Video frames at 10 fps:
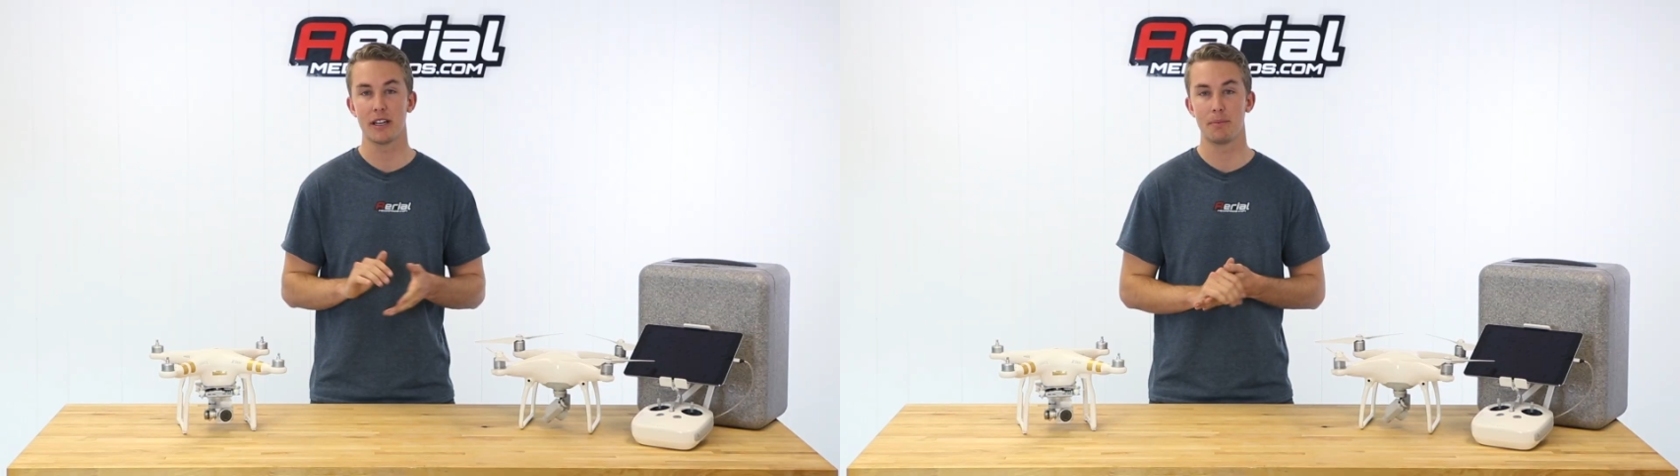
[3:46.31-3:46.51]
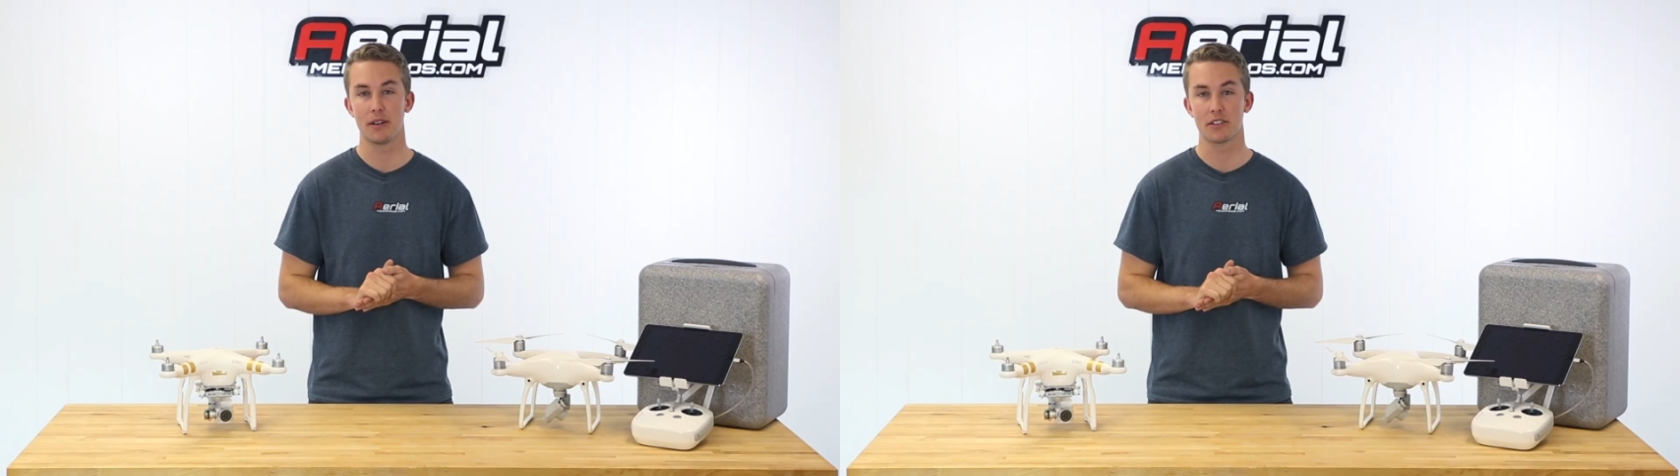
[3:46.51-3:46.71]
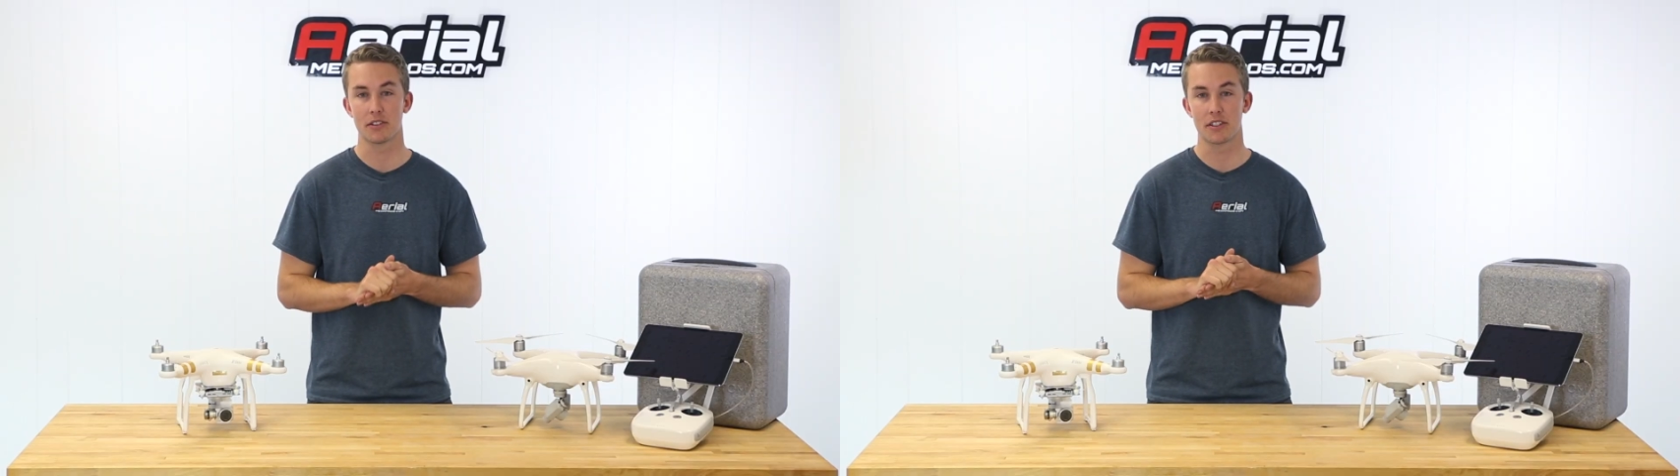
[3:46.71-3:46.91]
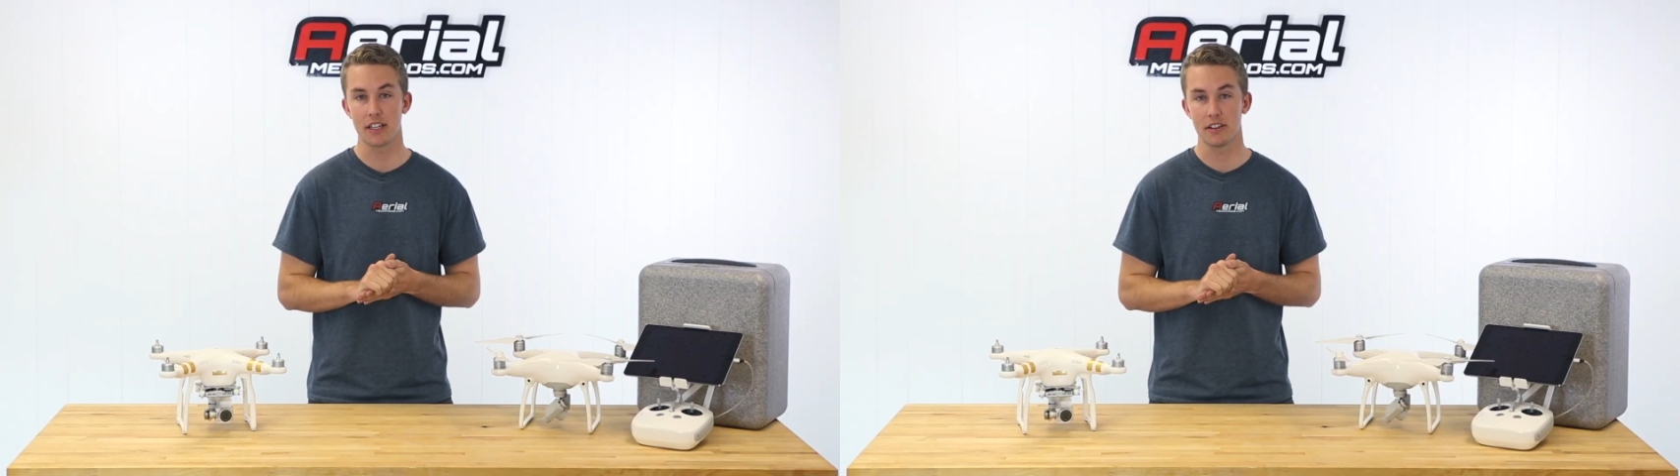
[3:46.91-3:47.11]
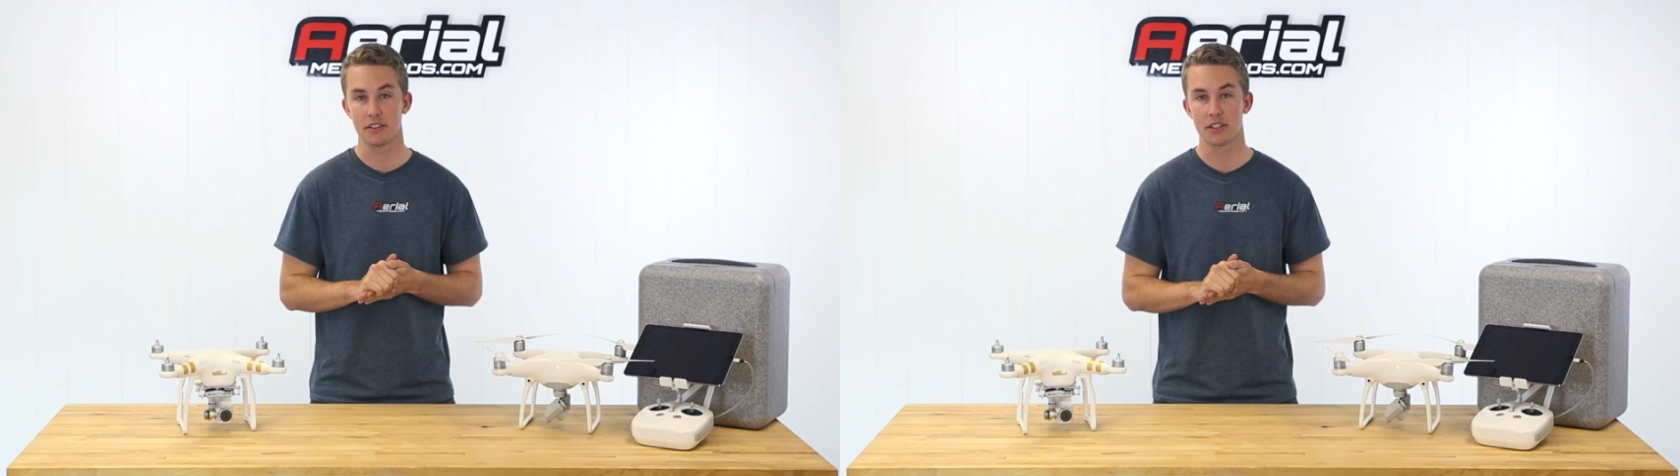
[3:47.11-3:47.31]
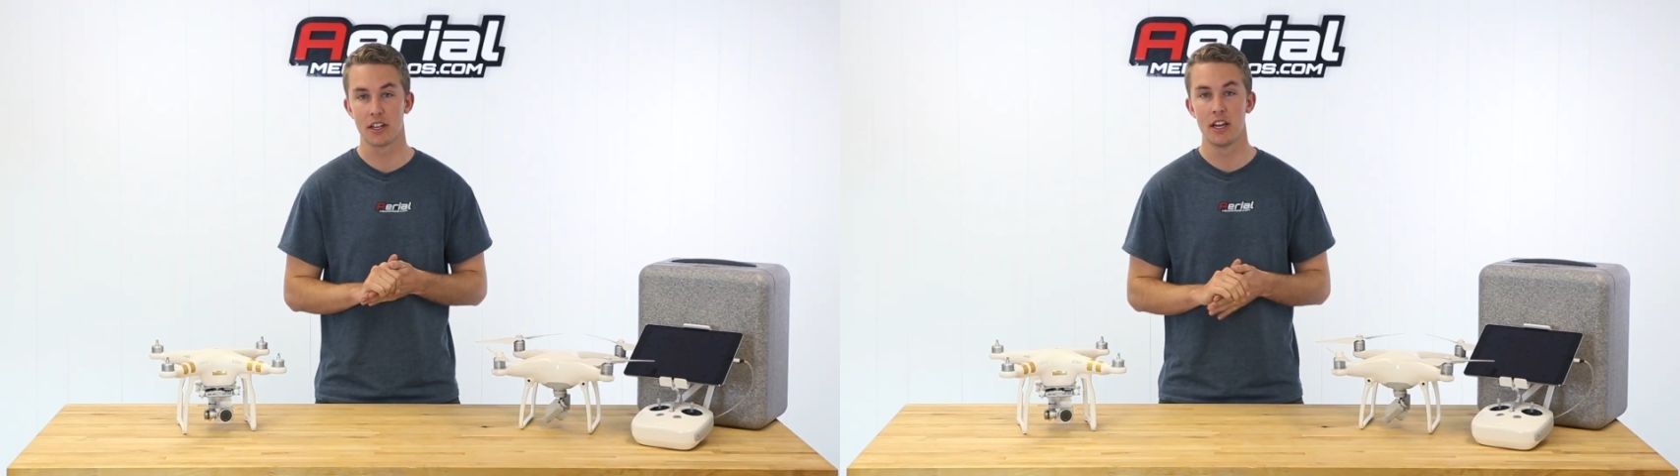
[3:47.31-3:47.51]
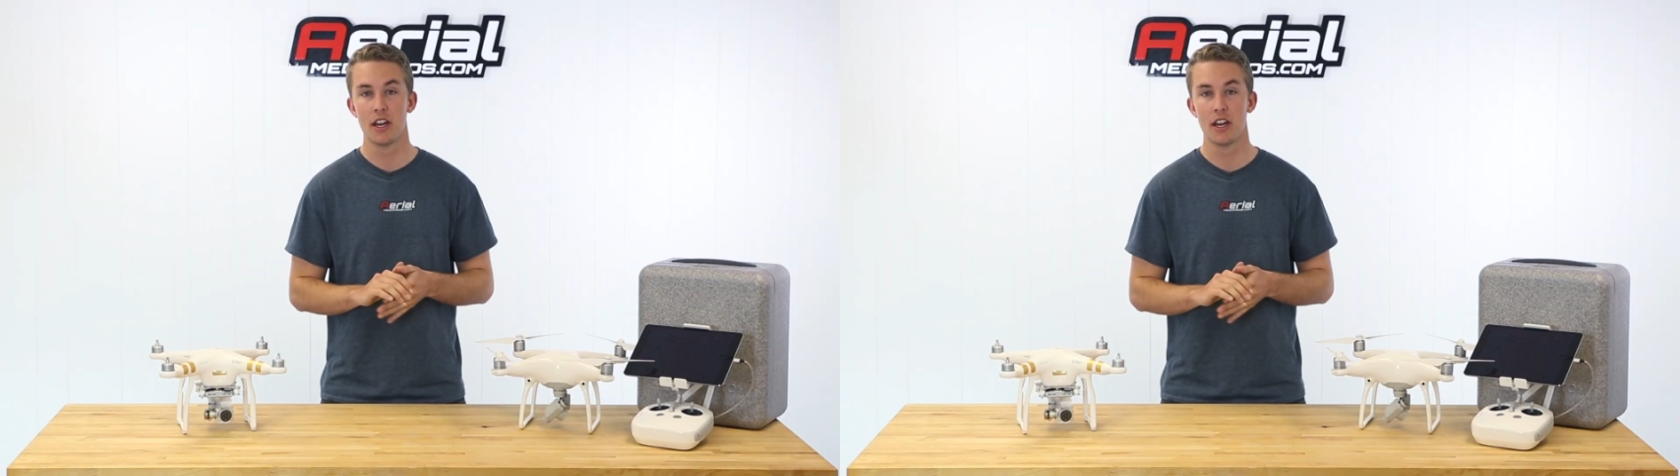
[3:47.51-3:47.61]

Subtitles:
megapixel stills,